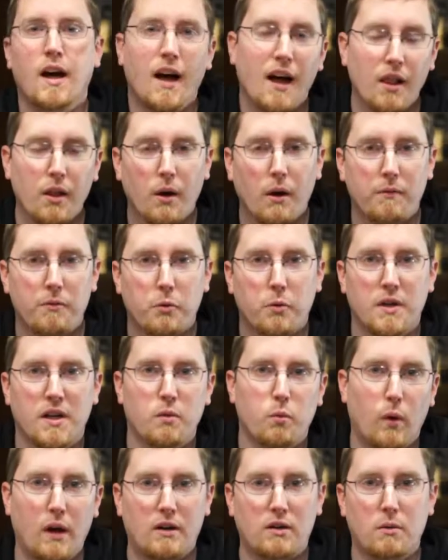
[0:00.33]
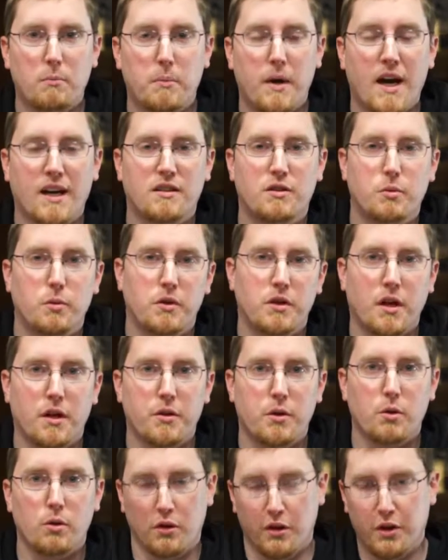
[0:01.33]
Hello everyone and welcome back to
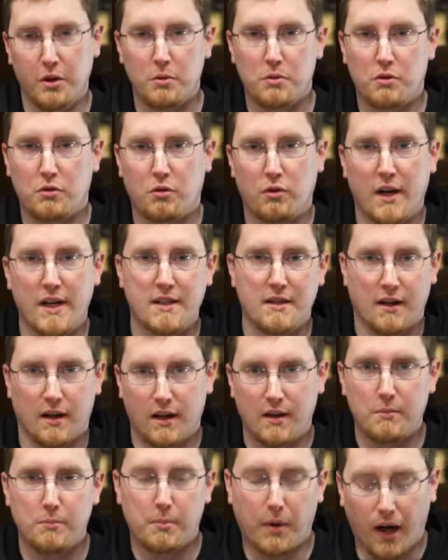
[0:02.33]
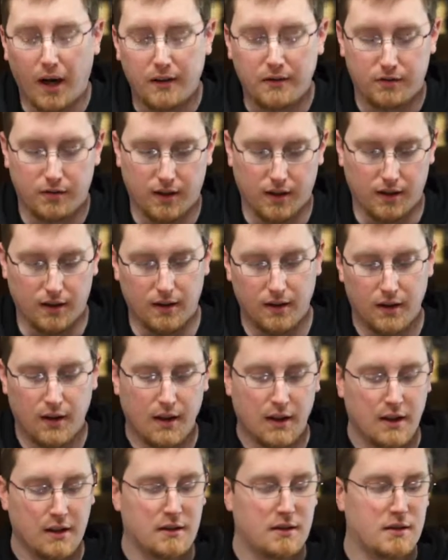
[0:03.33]
another Loot Crate unboxing.
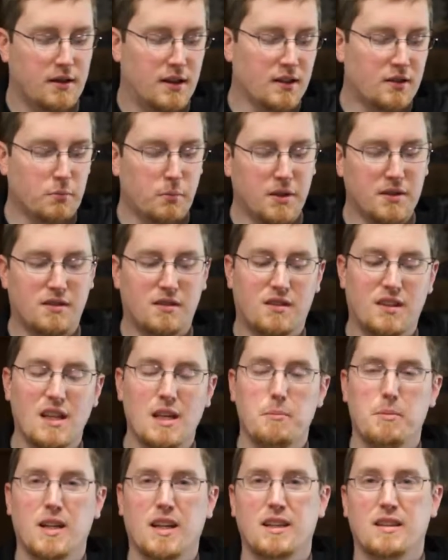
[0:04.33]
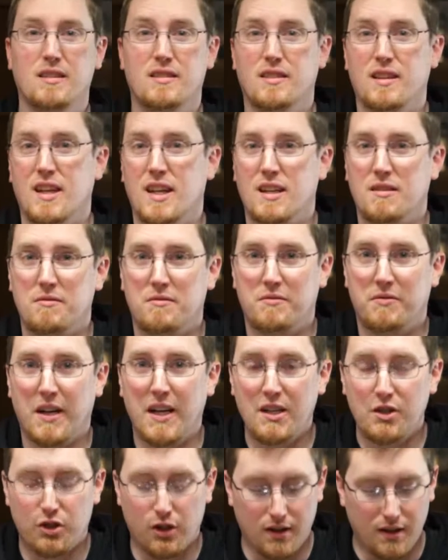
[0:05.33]
This month's theme is
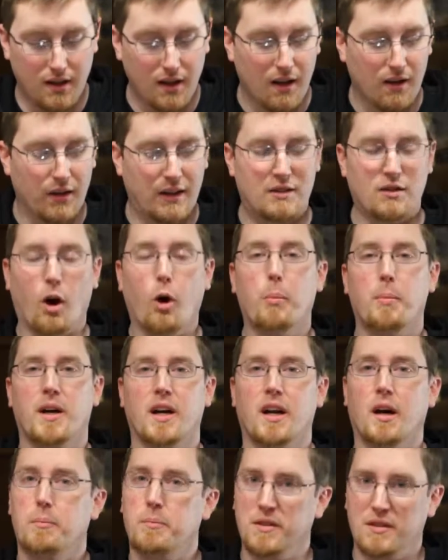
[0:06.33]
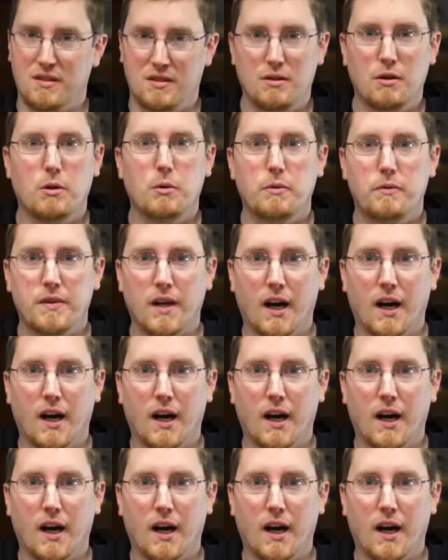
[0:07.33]
Invasion. Let's open it up and see what we've